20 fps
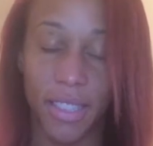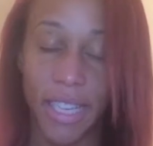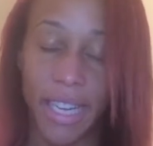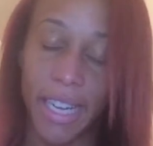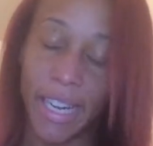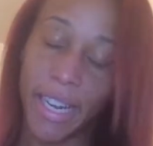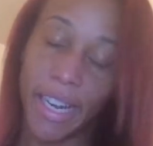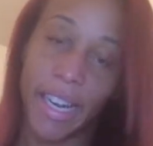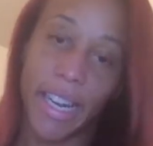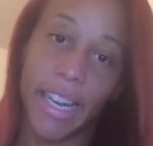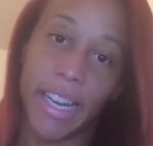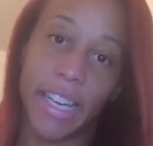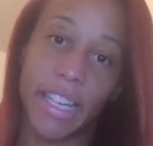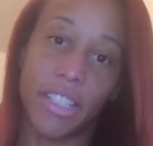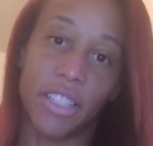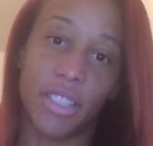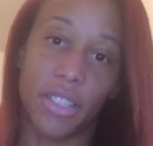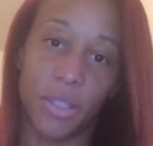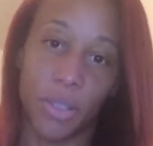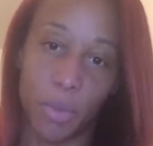aka
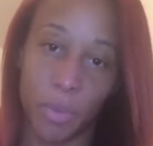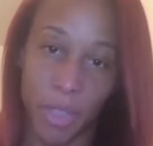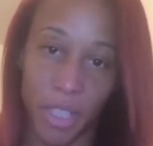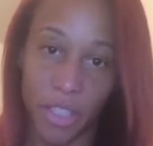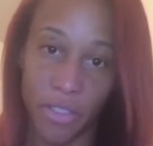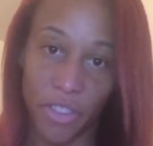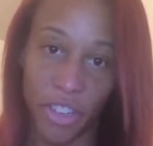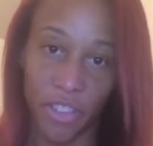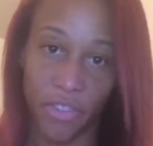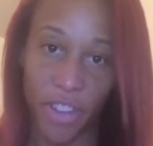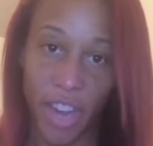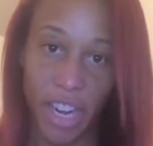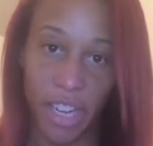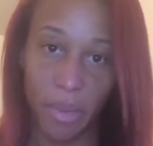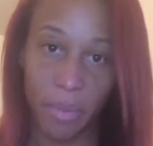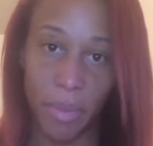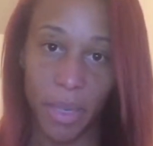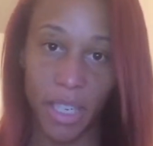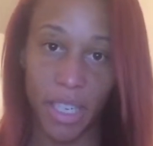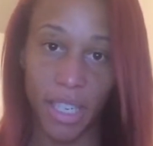specific
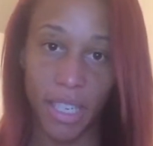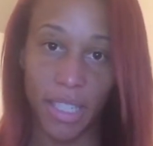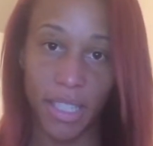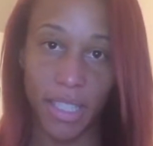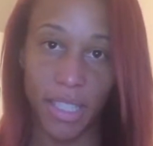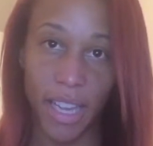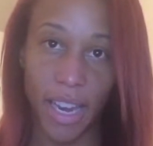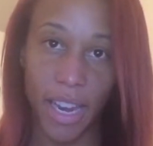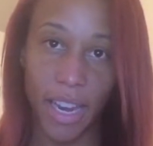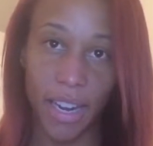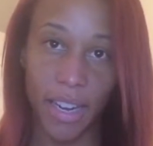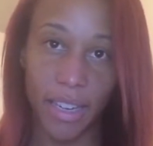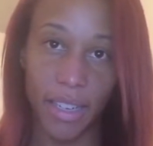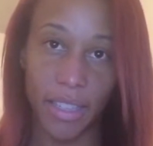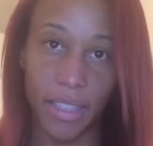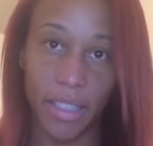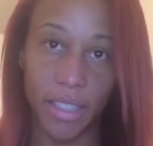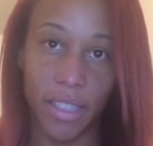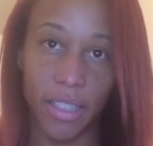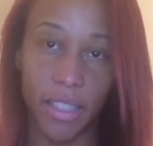vitamins
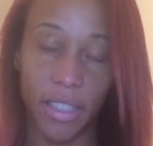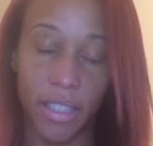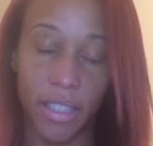and